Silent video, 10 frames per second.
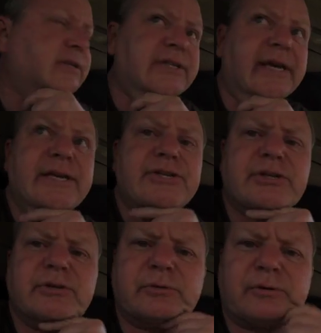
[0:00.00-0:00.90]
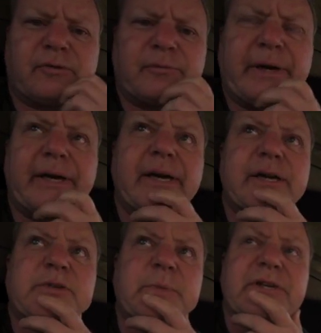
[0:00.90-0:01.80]
day 2 of my
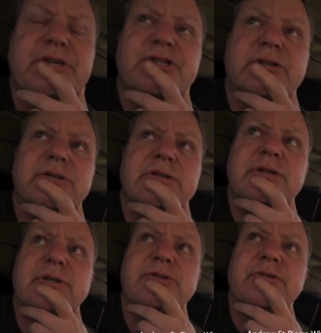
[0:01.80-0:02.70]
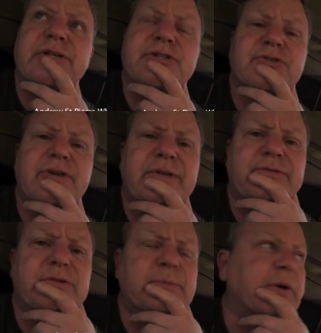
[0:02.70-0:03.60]
expedition to the
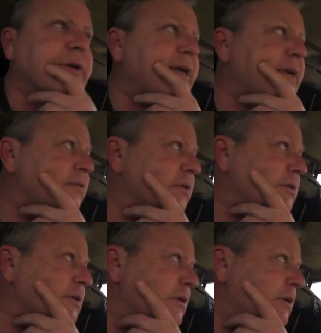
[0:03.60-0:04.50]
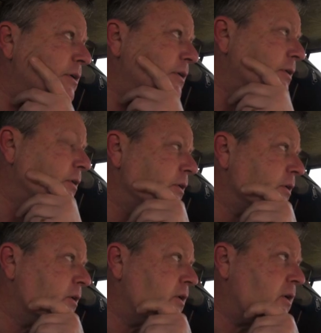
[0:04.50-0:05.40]
Stratford upon Avon
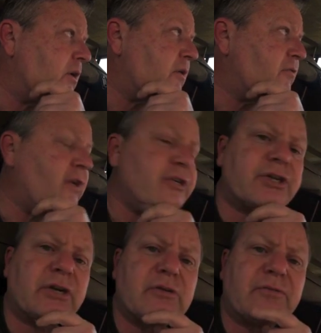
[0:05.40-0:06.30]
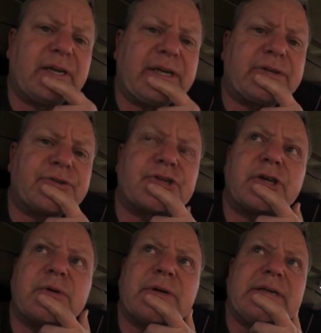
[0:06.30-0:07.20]
Adventure Overland
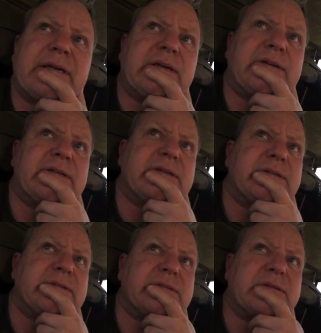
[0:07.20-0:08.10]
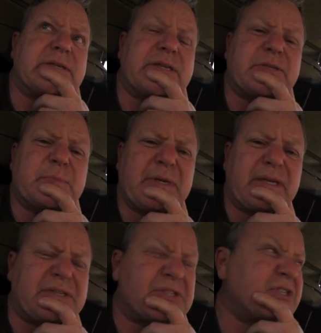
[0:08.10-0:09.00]
show in England. It's been
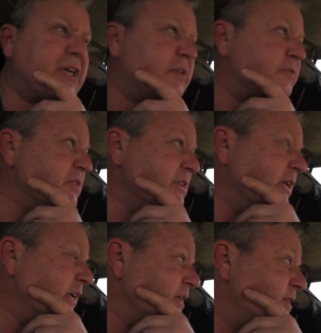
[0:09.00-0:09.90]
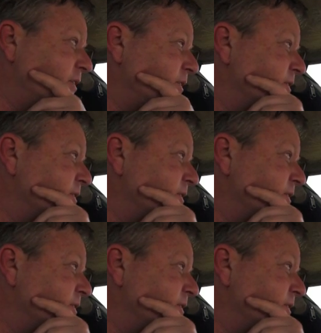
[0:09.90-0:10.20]
a tough night.